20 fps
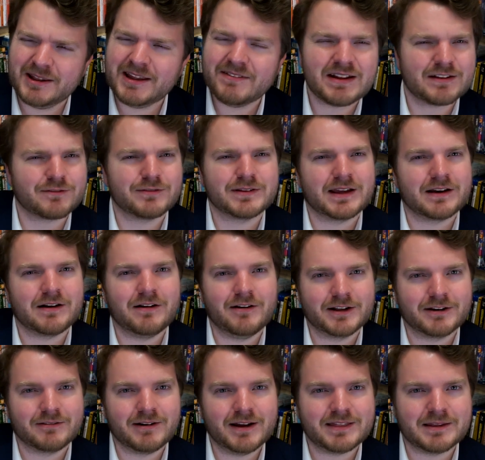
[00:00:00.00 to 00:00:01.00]
believe that's what they
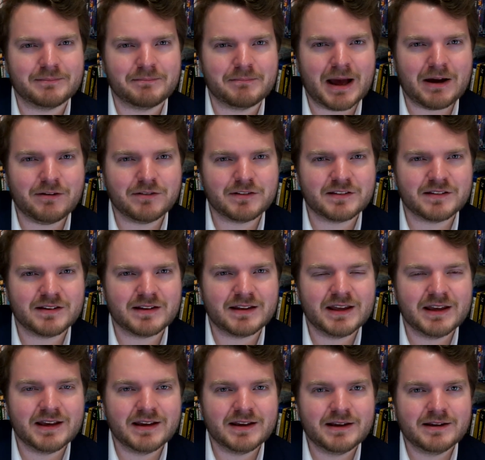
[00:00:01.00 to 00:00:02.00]
called it, right? The Mouse...
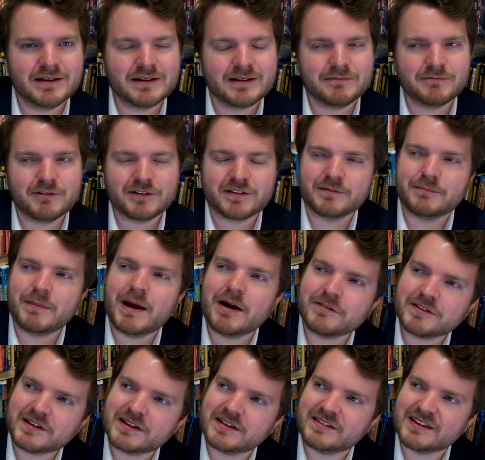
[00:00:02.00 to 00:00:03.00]
Was it
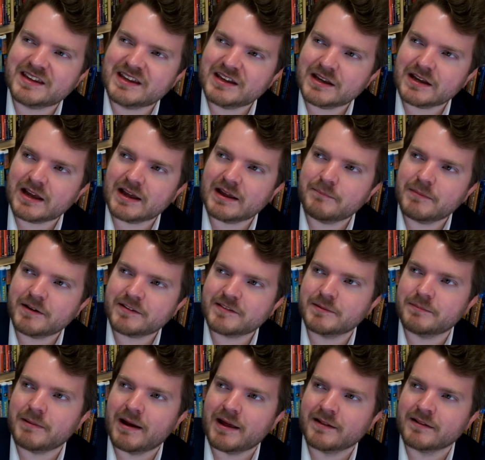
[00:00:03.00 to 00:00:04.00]
Musketeer? It must
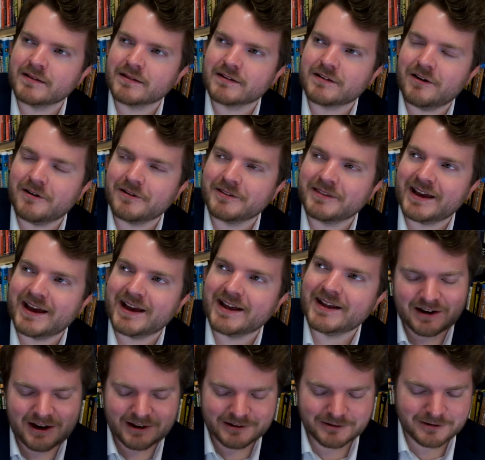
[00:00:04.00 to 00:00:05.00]
have been called
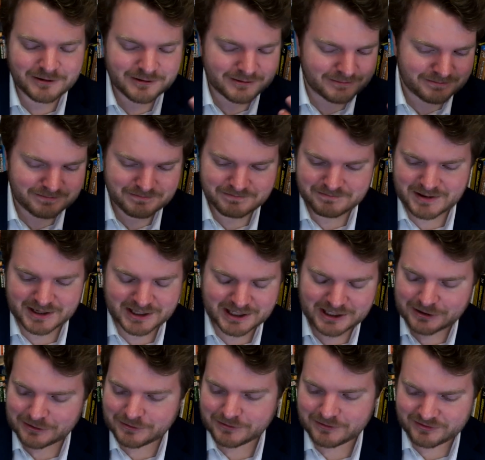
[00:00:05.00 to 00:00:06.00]
that. Donald,
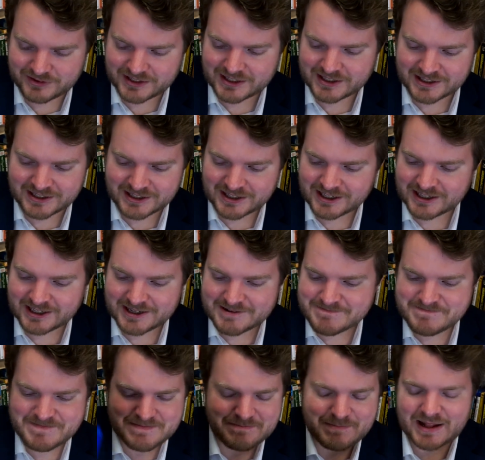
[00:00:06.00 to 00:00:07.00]
Mickey, Goofy.
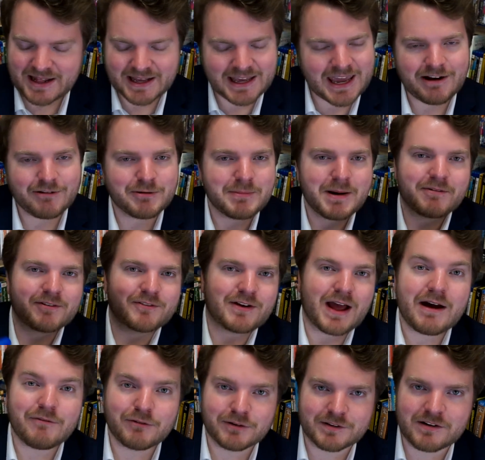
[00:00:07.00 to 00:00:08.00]
Man, I can't remember if
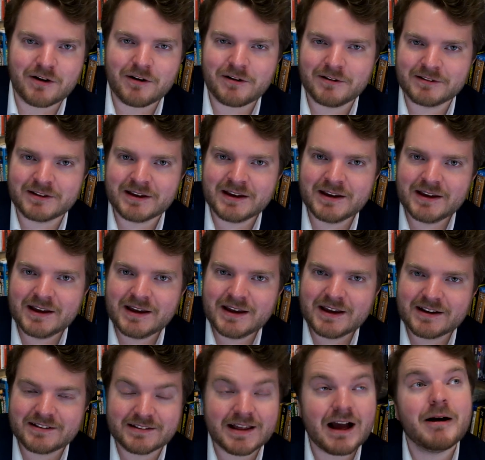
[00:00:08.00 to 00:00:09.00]
that was called...
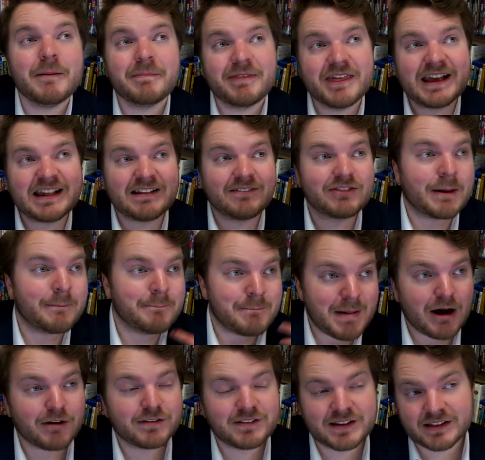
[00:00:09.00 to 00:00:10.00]
Because now I'm thinking of the
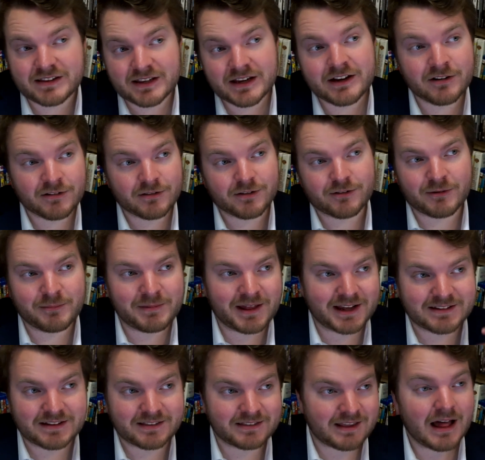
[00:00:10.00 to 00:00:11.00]
Musketeers from,
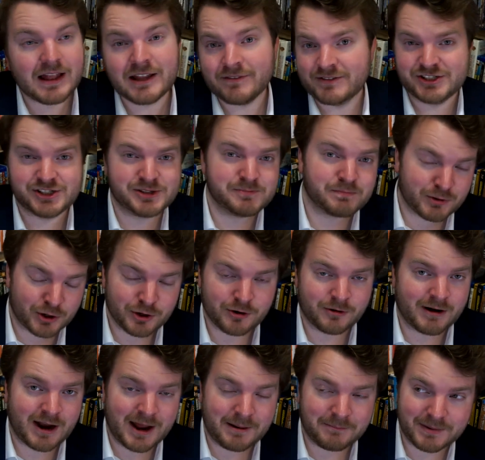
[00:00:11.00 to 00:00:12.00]
like, the television
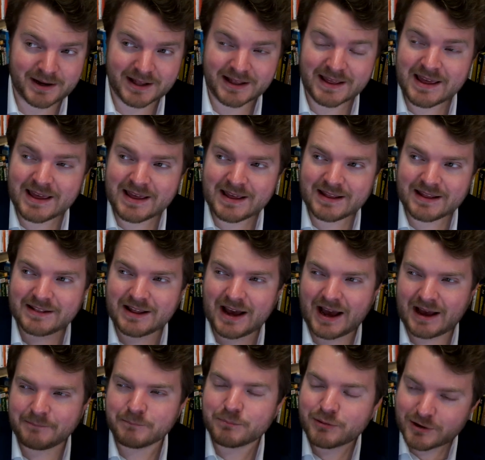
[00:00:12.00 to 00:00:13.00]
program, but
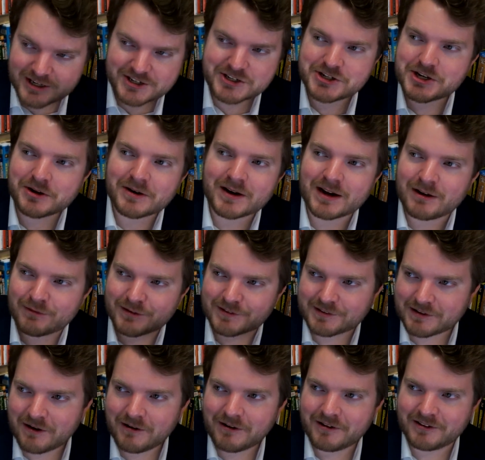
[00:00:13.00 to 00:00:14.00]
I'm pretty sure it
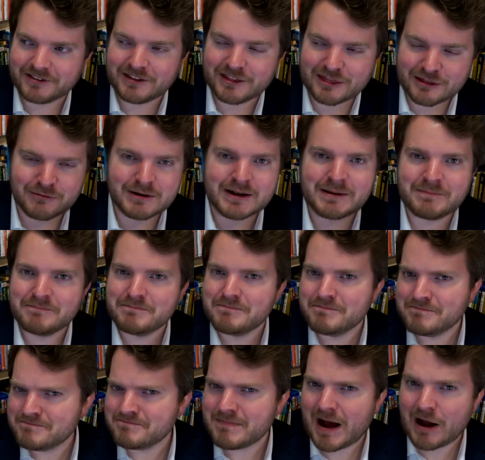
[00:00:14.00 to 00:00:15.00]
was called the Three
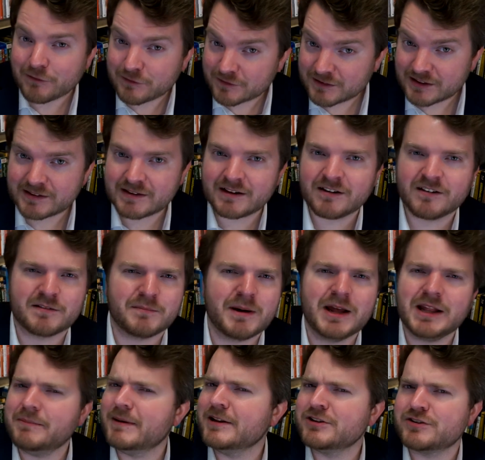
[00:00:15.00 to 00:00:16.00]
Musketeers. It
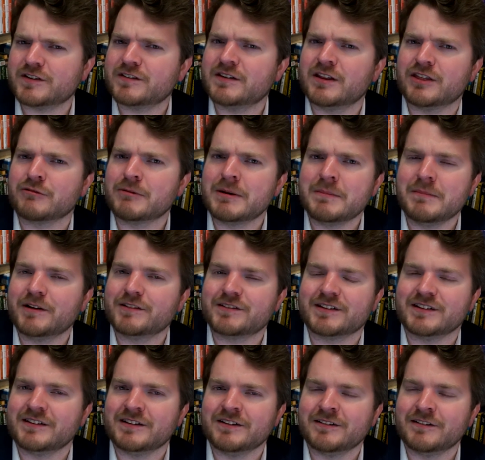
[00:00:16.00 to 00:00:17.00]
might have been just the Three
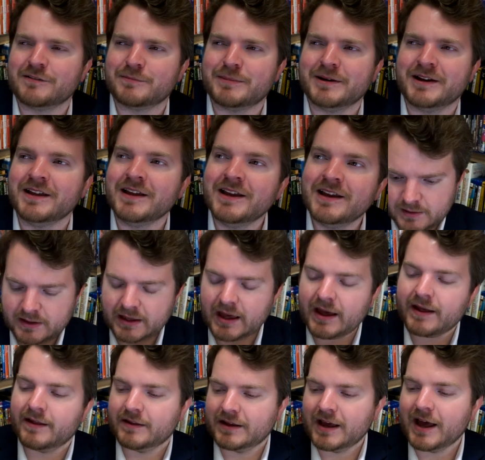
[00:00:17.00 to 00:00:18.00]
Musketeers, but
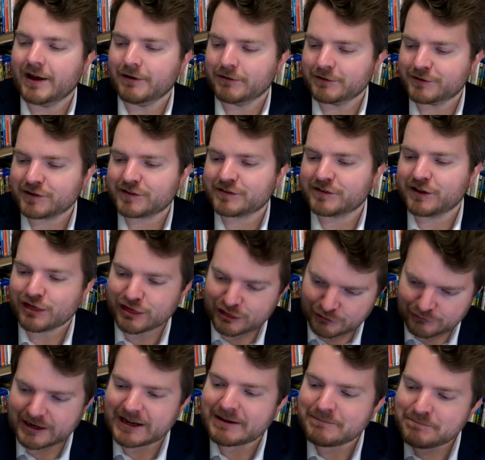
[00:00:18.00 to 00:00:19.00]
yeah, it was just the
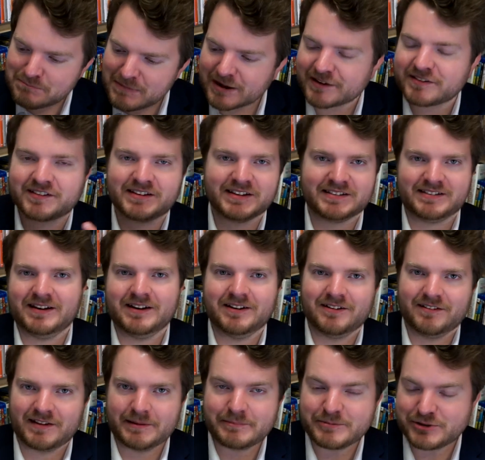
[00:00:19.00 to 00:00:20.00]
Three
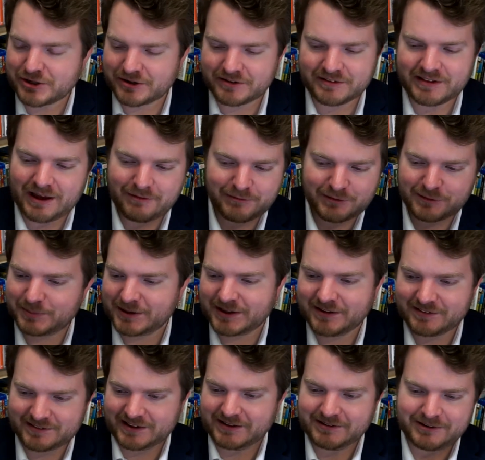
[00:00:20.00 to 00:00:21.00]
Musketeers. I'm sure that was
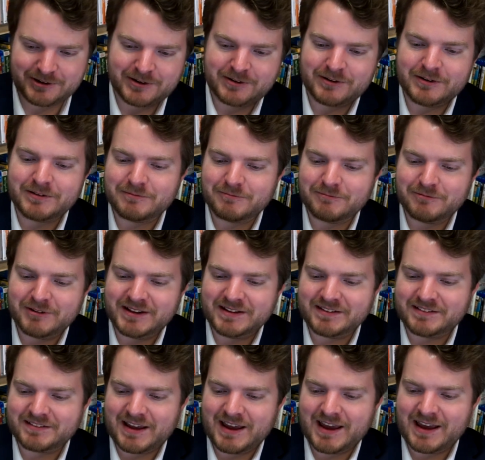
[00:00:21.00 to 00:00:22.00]
because they couldn't
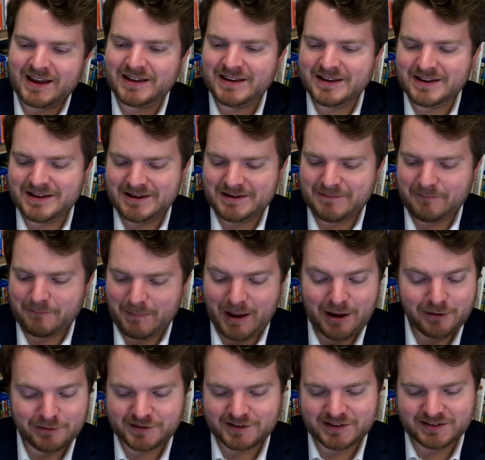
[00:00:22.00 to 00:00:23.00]
really say
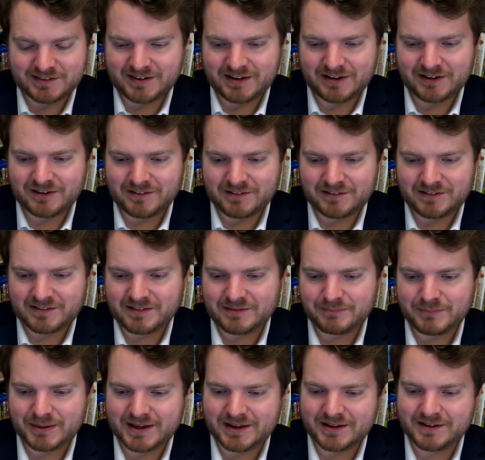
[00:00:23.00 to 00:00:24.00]
Musketeers,
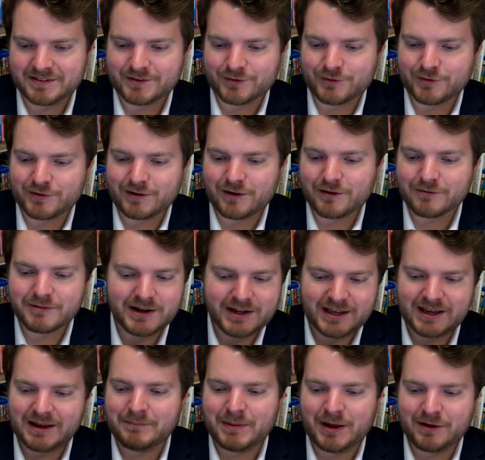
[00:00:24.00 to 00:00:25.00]
because there was
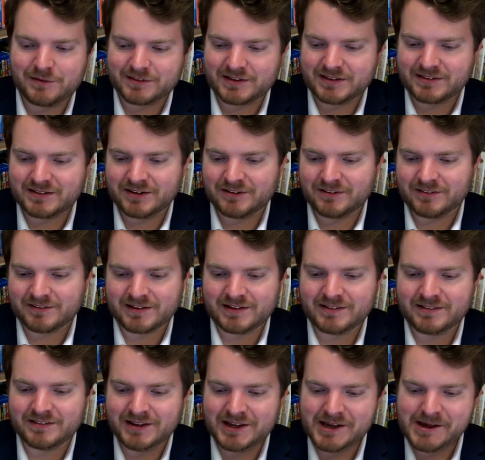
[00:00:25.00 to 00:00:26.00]
already a Musketeers,
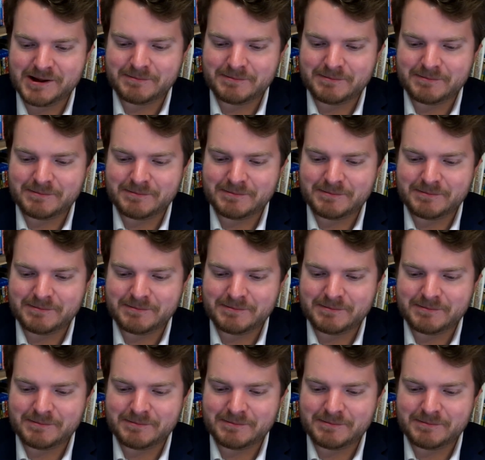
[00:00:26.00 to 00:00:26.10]
and